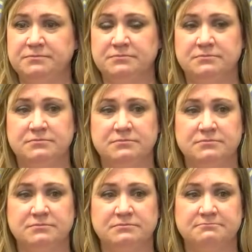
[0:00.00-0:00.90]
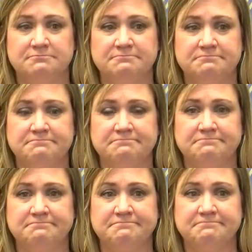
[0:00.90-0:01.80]

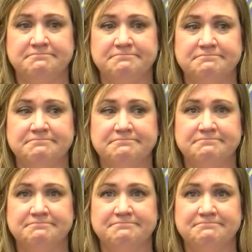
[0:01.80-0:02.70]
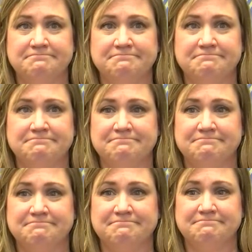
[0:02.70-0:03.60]

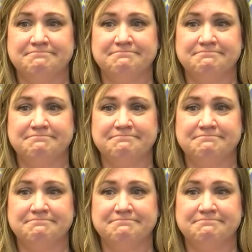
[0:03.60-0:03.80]
[no speech]